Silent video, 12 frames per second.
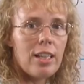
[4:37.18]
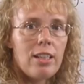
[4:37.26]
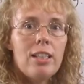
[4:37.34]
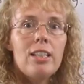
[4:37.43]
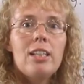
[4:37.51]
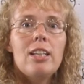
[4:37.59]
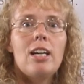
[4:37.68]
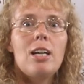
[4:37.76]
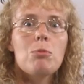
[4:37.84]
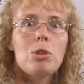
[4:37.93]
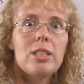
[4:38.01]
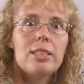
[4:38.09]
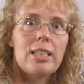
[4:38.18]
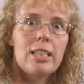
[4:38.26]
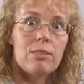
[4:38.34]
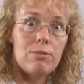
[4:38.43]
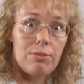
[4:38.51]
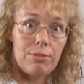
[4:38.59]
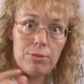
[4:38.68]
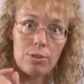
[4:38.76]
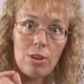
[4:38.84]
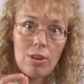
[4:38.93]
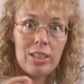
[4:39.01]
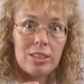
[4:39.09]
there, I'm gonna take
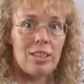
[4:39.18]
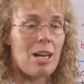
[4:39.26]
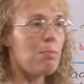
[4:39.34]
400